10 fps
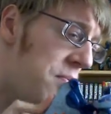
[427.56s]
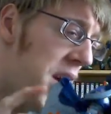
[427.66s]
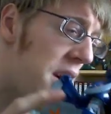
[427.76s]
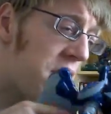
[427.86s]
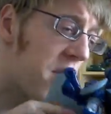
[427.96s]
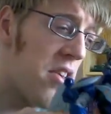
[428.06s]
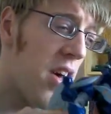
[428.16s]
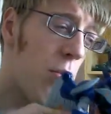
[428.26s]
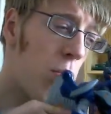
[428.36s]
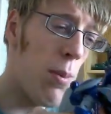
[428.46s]
Yes, there's the
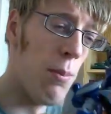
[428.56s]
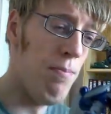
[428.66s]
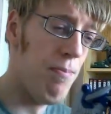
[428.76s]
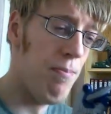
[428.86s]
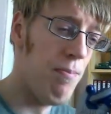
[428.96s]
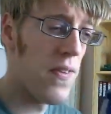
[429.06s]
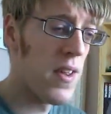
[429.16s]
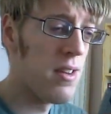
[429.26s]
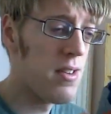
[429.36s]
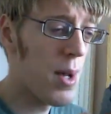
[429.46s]
other problem.
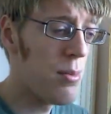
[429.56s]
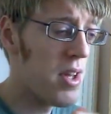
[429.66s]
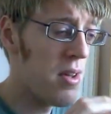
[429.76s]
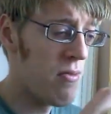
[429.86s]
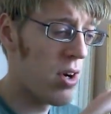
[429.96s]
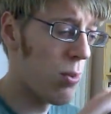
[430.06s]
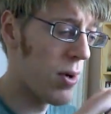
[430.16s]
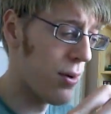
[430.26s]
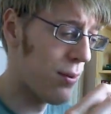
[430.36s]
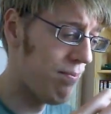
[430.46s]
Nothing tabs in very
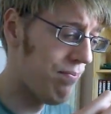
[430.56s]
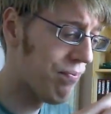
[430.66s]
well.